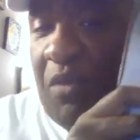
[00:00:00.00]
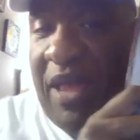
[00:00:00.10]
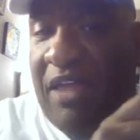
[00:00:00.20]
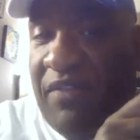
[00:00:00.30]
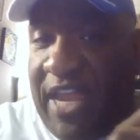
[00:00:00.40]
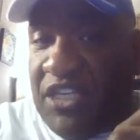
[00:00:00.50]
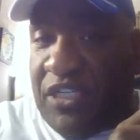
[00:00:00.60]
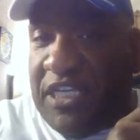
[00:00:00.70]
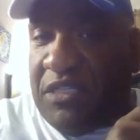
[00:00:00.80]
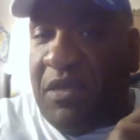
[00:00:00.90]
about
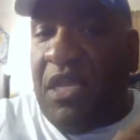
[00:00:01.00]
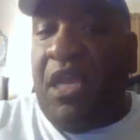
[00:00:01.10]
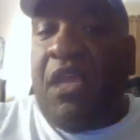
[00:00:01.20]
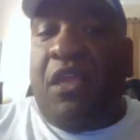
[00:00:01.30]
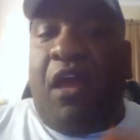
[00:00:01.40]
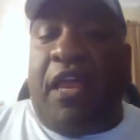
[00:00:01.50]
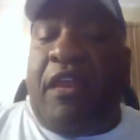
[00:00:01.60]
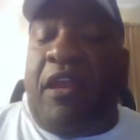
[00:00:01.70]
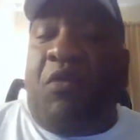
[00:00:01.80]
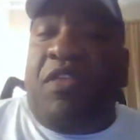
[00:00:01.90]
evangelism,
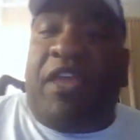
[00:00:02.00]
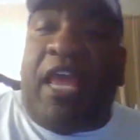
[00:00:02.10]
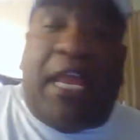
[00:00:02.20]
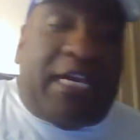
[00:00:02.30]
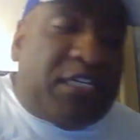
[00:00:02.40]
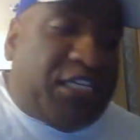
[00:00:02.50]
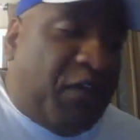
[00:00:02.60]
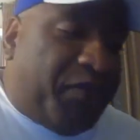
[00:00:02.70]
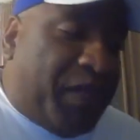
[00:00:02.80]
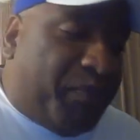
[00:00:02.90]
and one thing I like to tell
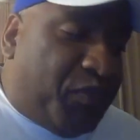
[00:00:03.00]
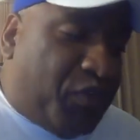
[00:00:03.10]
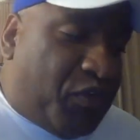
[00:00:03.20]
people,